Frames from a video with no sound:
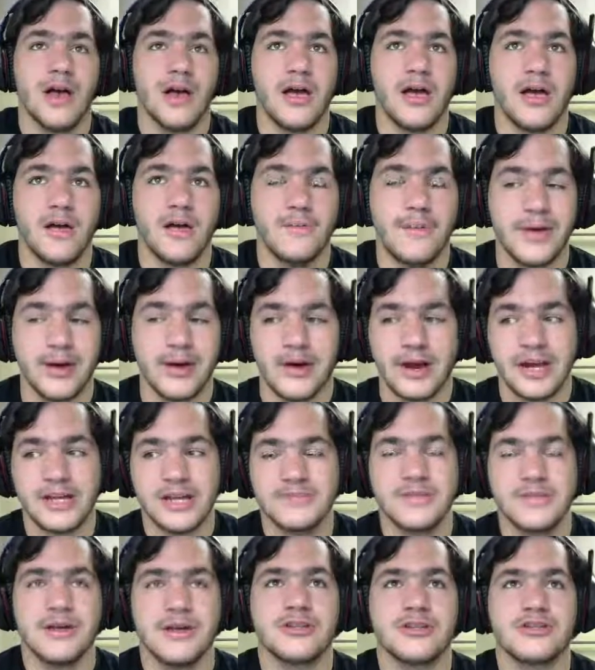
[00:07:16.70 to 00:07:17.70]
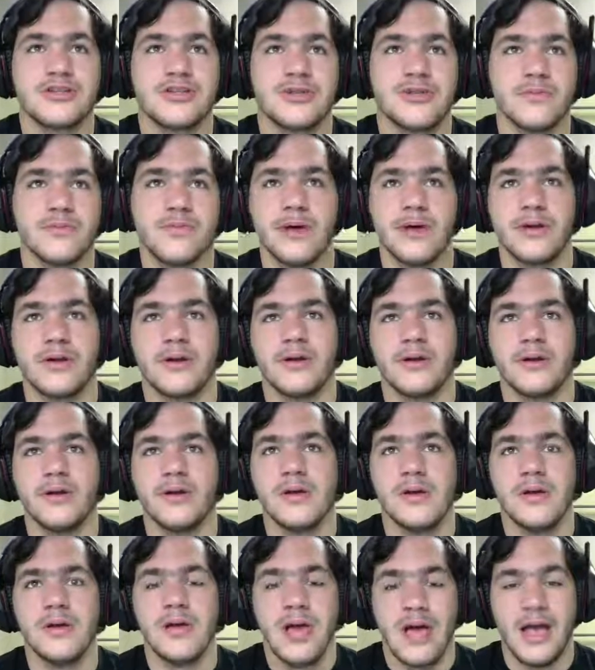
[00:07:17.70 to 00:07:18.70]
better Ice Punch or better
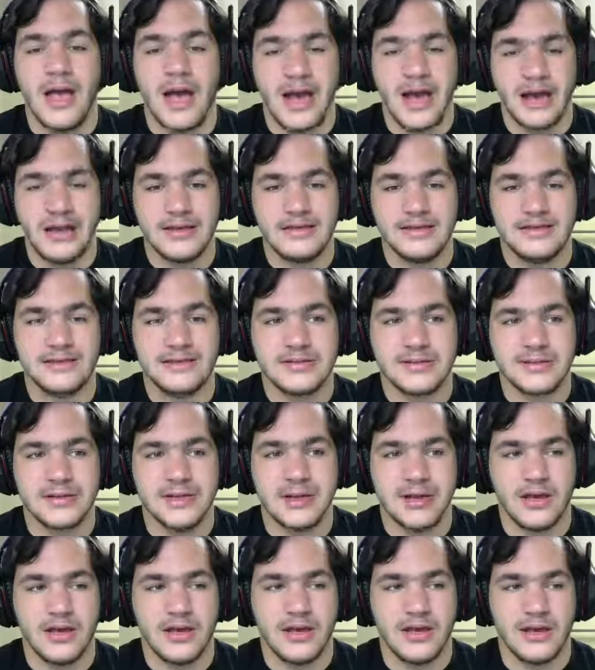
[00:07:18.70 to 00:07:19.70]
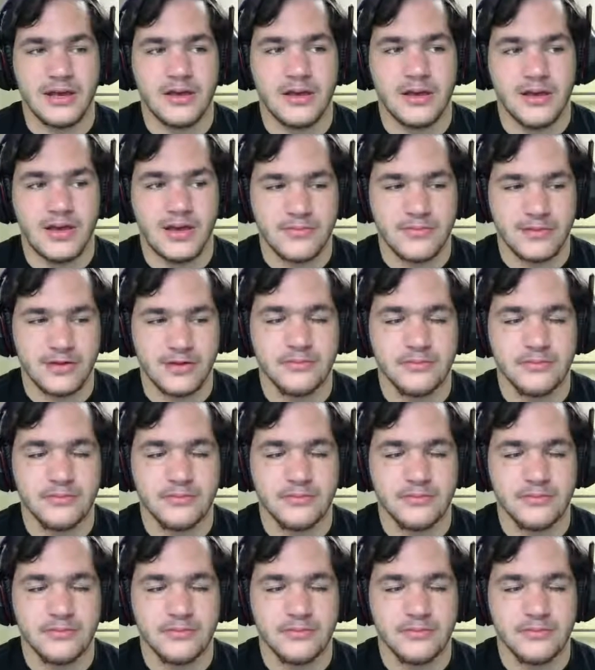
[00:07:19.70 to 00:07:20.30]
Ice Hammer.